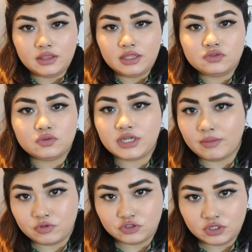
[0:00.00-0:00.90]
There's no
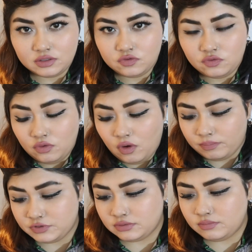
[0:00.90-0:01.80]
temperature control
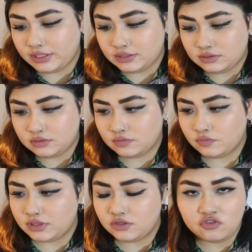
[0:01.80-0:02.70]
option button
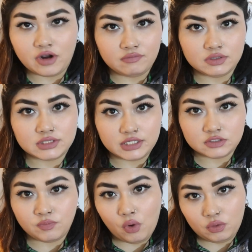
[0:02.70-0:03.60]
with the travel size
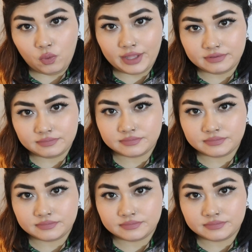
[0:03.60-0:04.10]
small one.